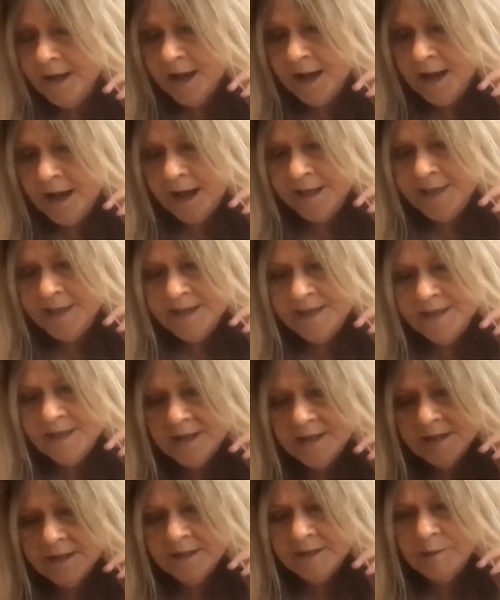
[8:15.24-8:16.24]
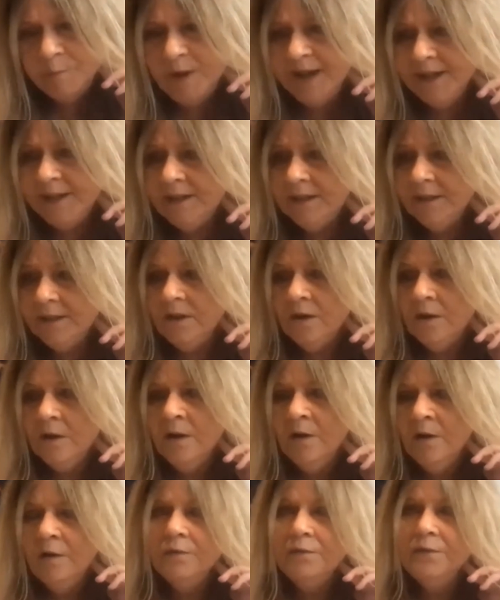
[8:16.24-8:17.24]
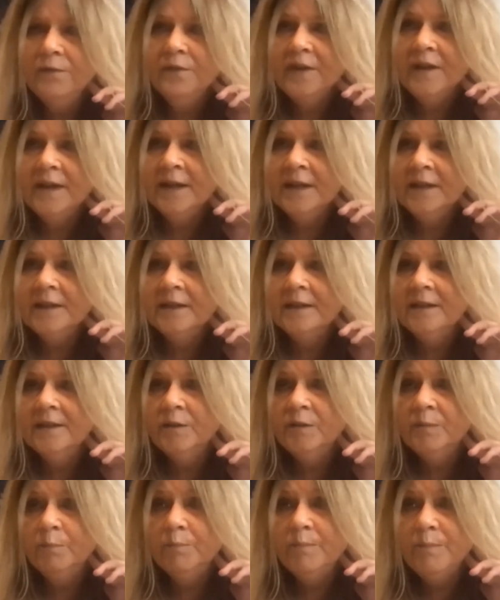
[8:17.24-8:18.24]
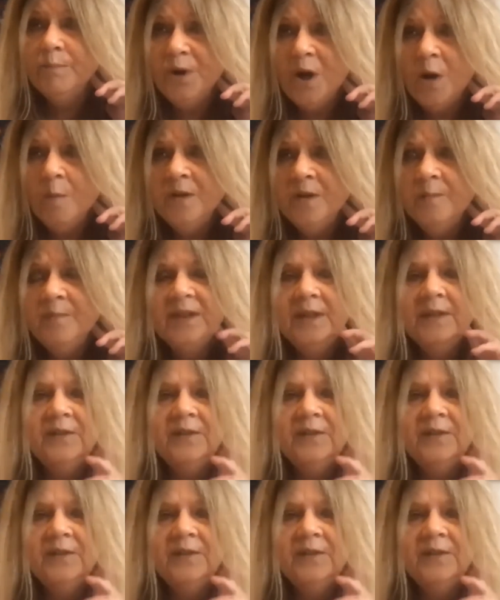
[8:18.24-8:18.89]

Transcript: I think that in spite of its problems,